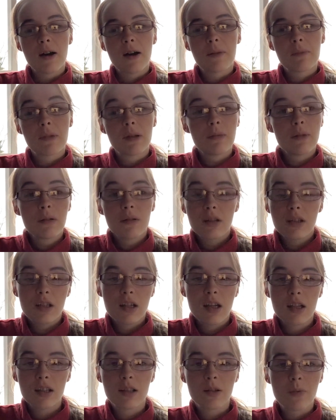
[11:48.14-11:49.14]
Sometimes it
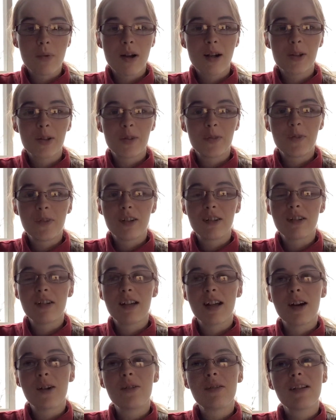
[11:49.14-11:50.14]
takes a while to figure it
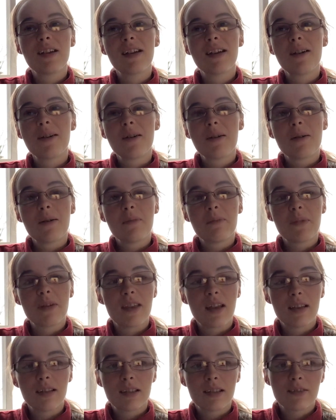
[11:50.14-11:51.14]
out, but
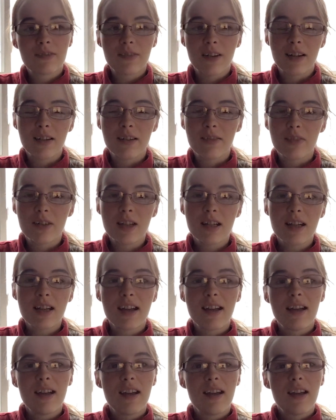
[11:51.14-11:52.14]
that's the fun of it.
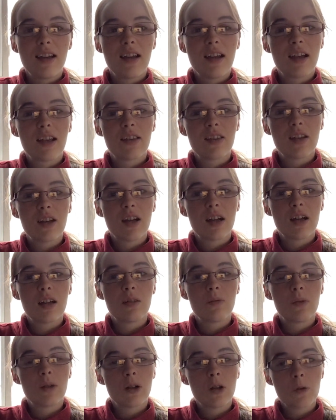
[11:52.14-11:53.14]
And then
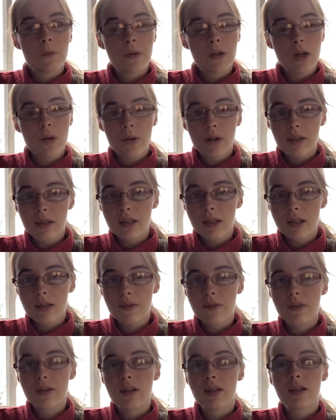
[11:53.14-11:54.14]
we'll open our
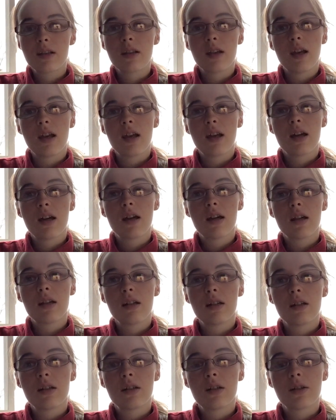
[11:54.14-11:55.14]
gifts,
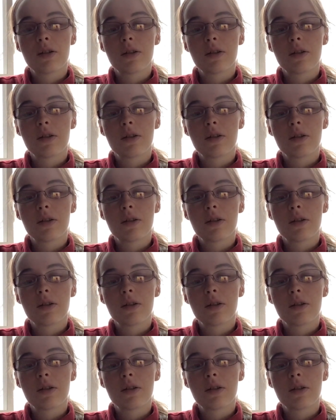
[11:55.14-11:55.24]
and